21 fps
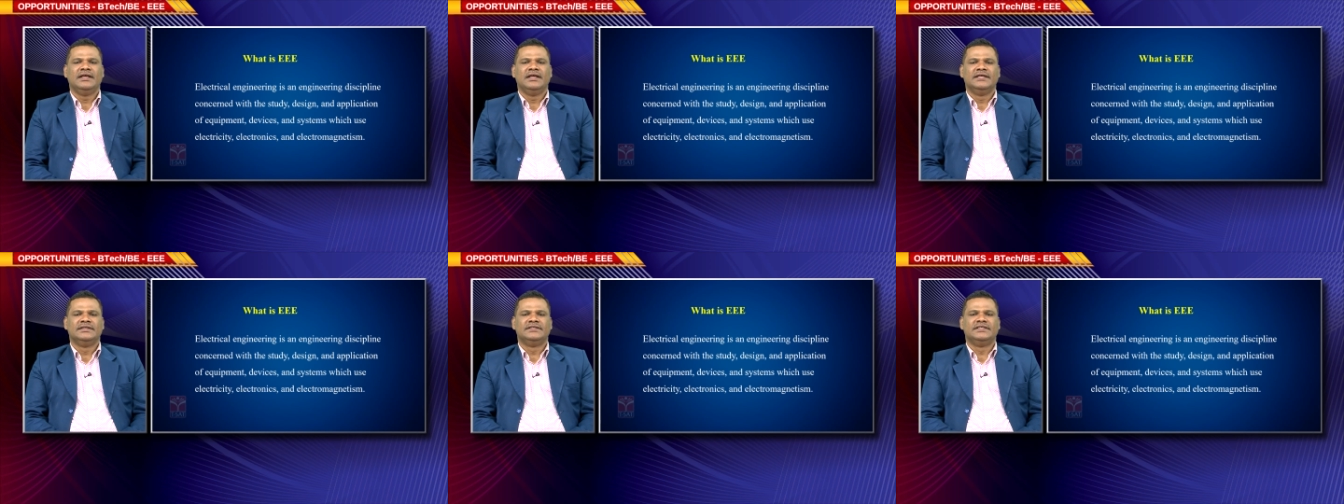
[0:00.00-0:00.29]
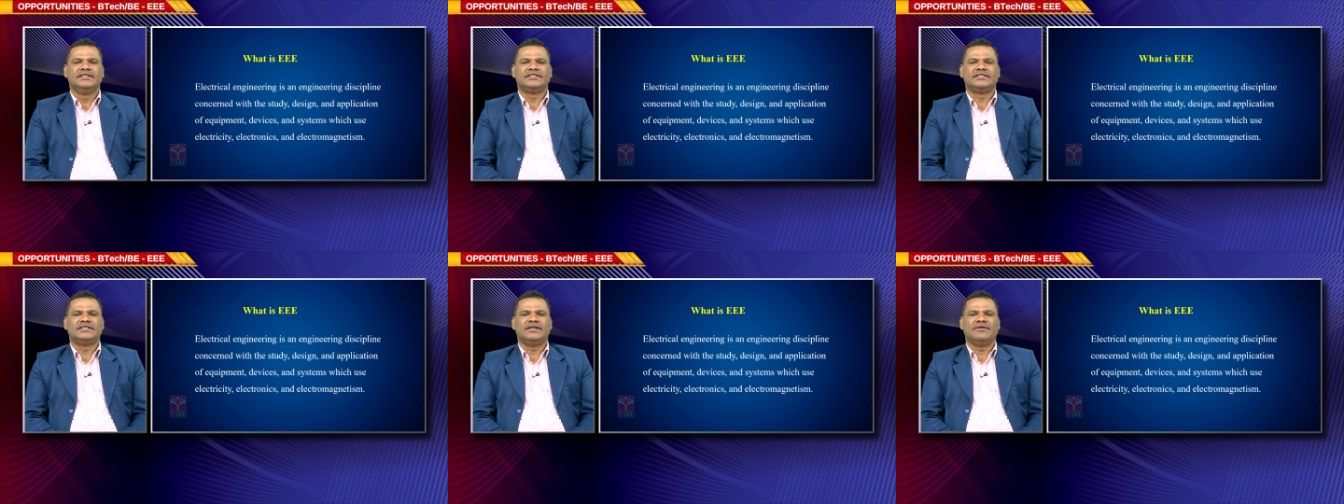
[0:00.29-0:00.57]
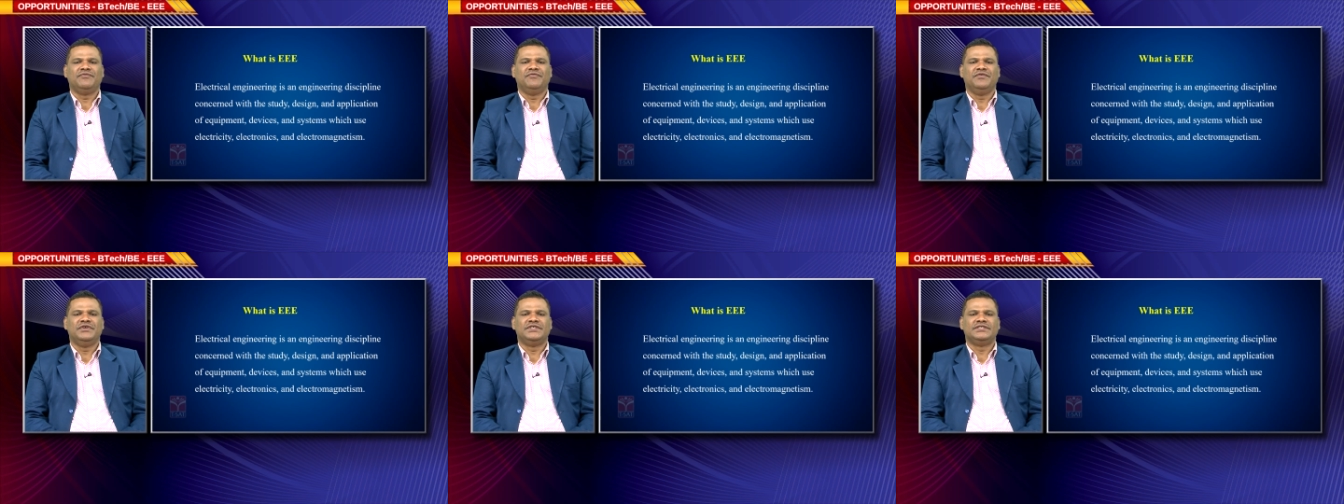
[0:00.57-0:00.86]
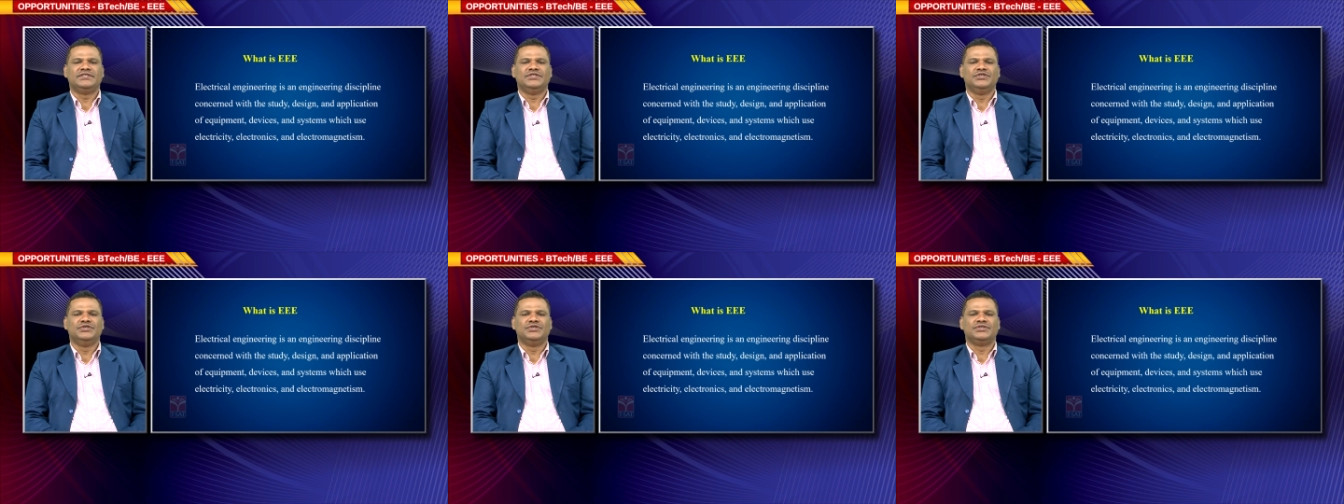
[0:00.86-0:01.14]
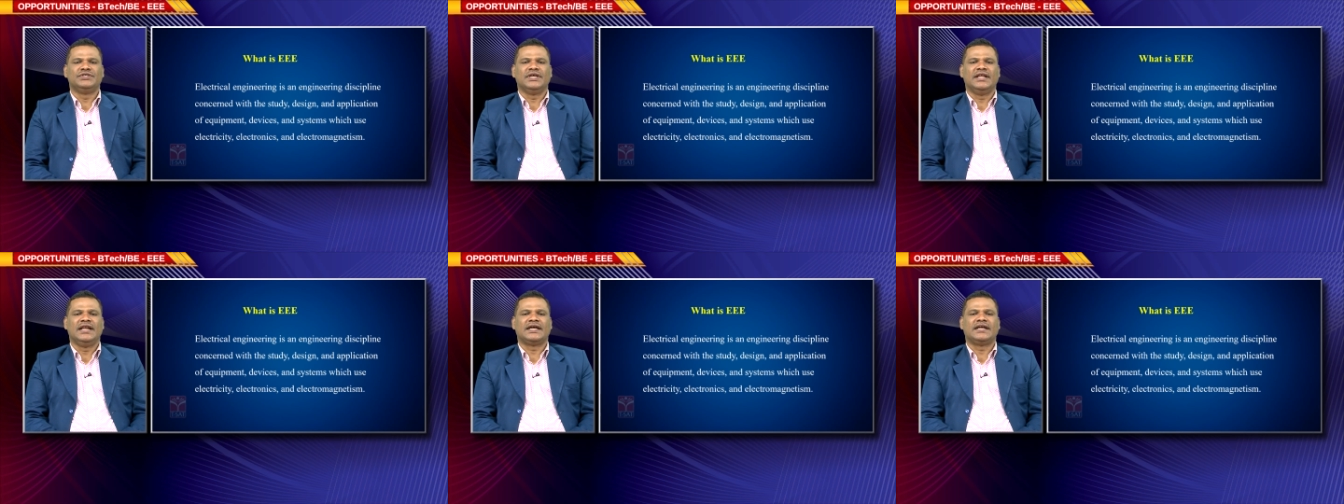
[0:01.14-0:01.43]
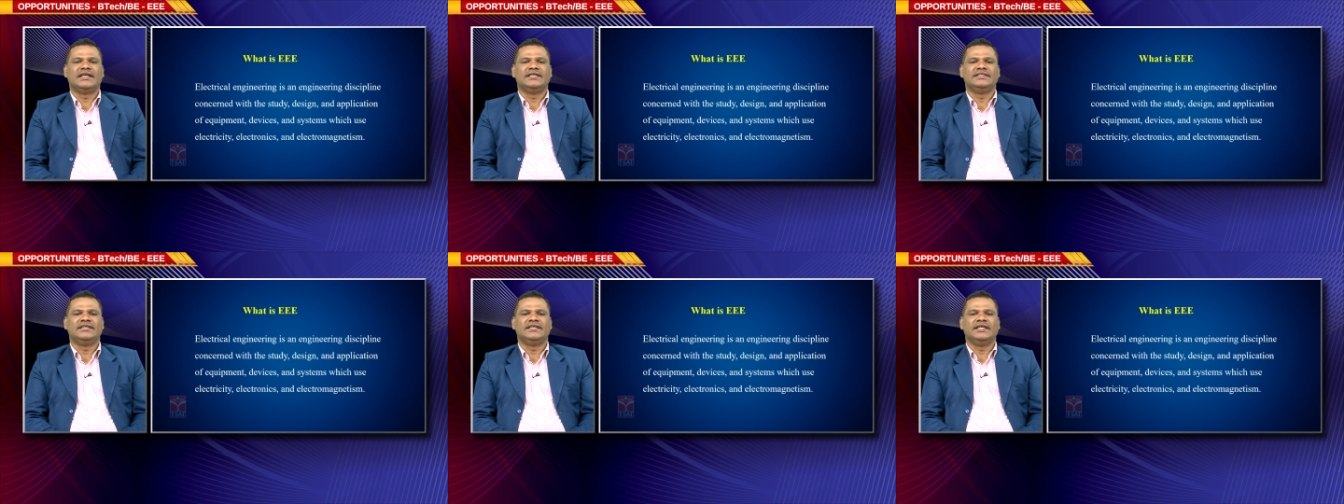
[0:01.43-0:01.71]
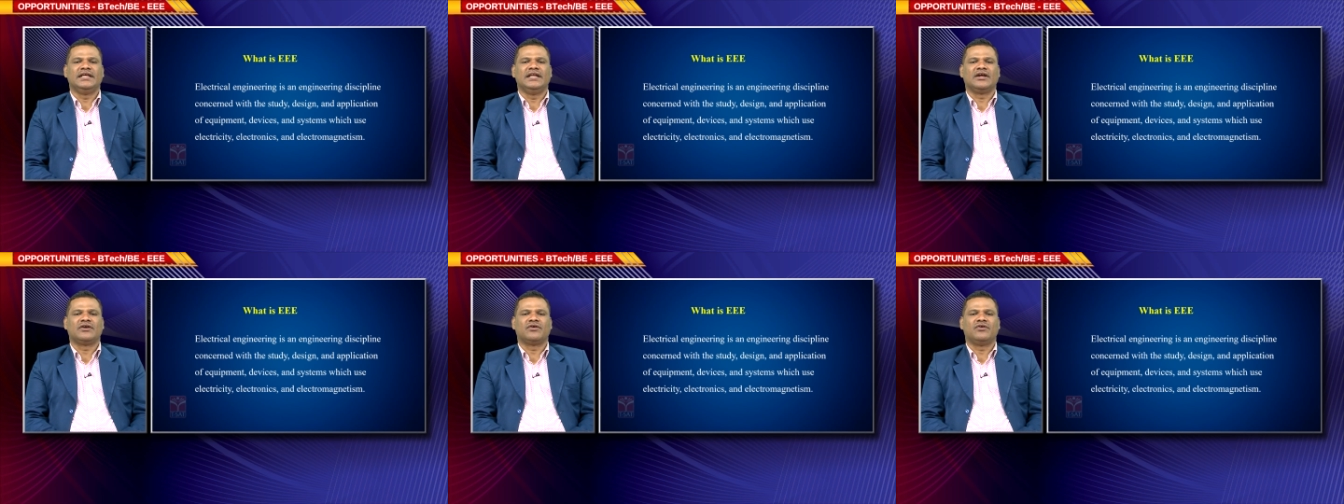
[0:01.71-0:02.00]
system which use electricity,
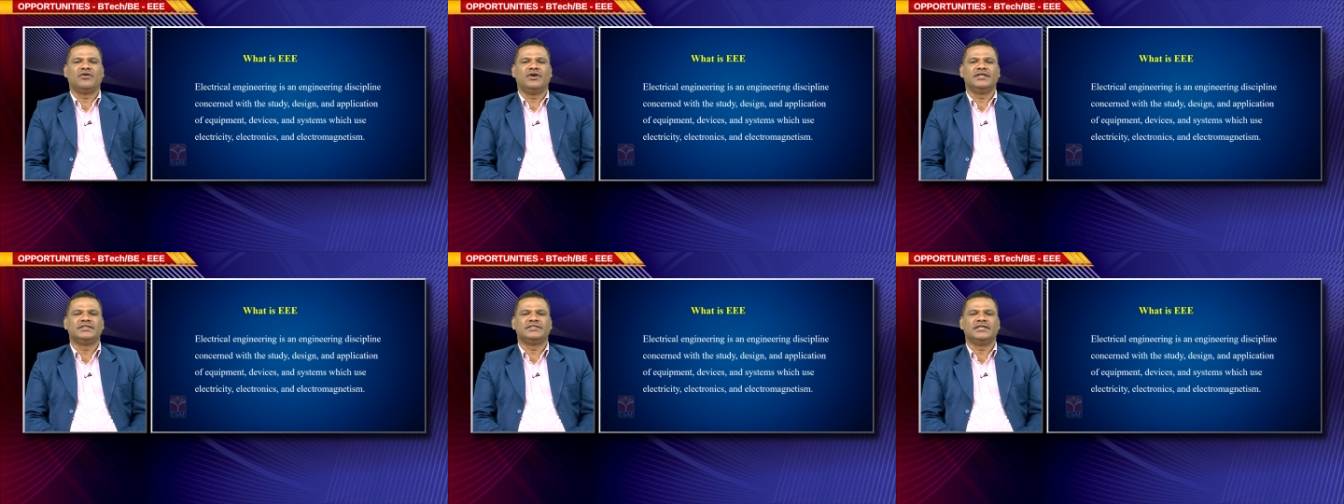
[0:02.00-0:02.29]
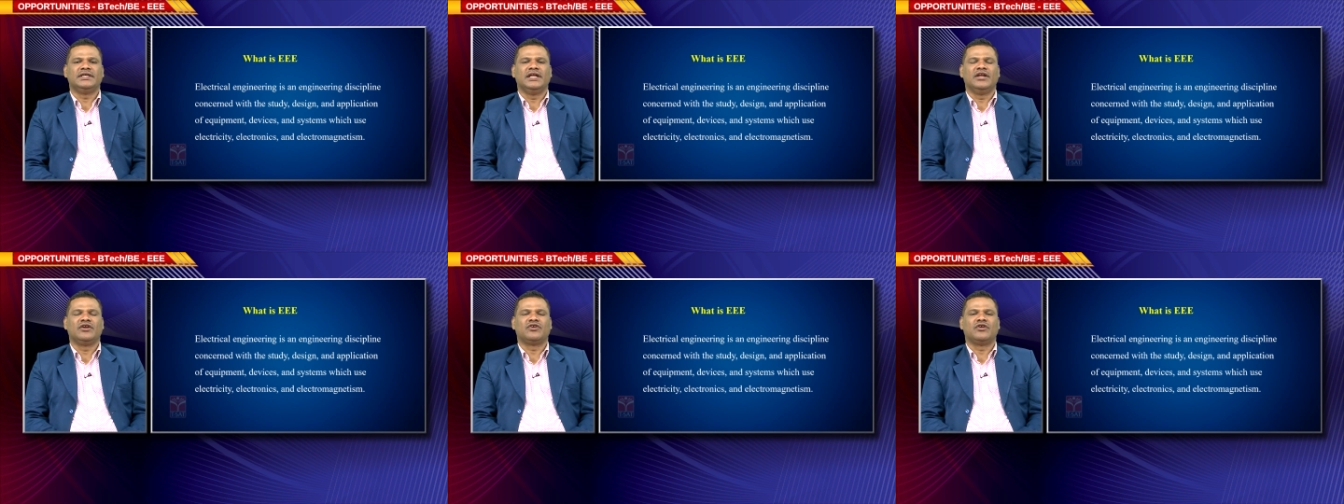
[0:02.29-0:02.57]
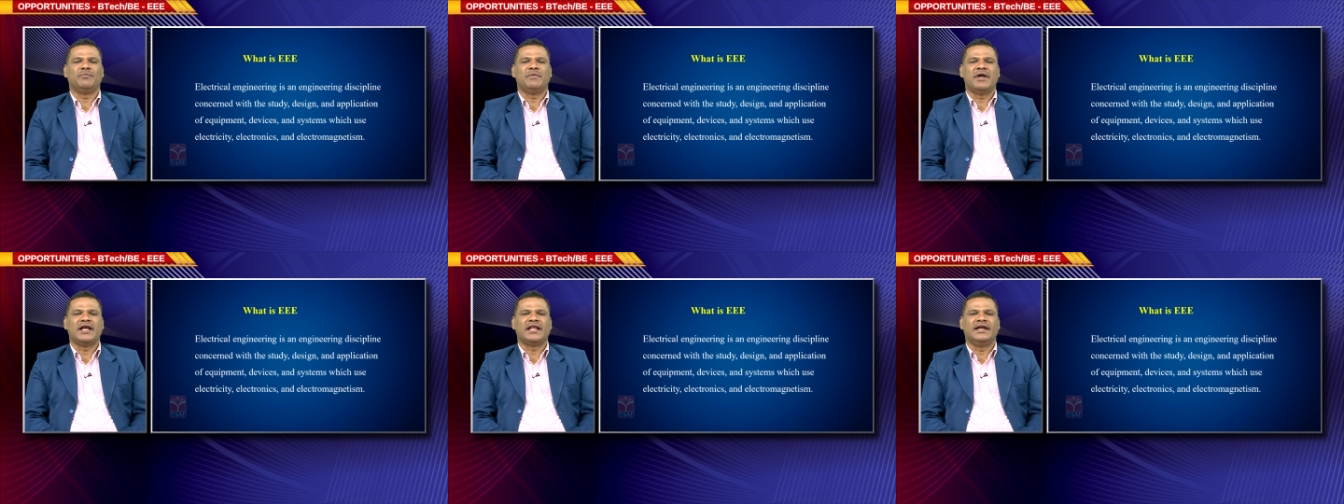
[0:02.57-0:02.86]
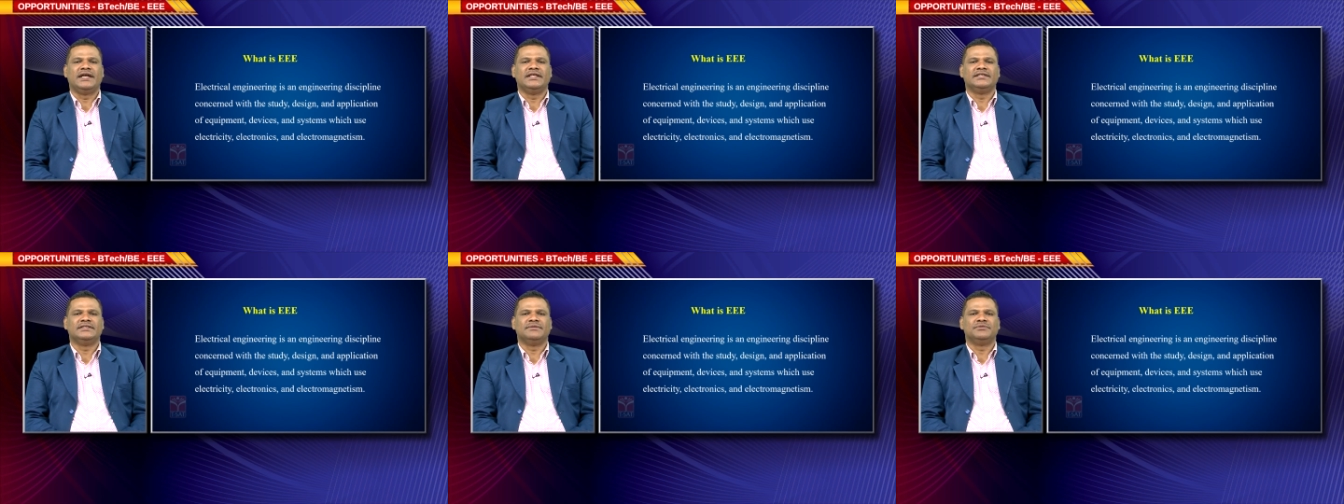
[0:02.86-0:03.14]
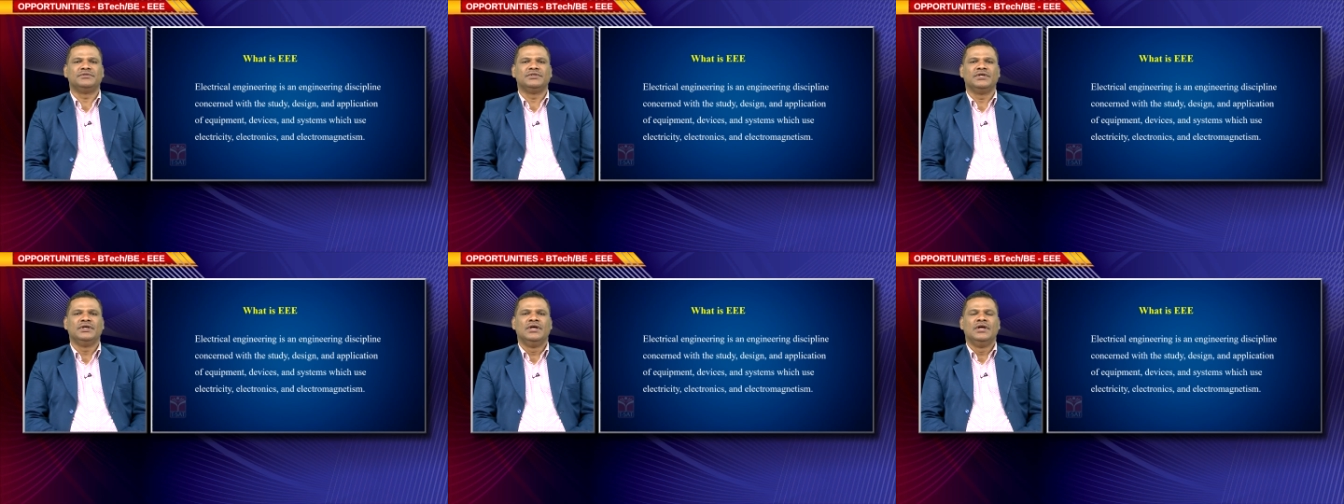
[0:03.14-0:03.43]
electronics and electromagnetisms.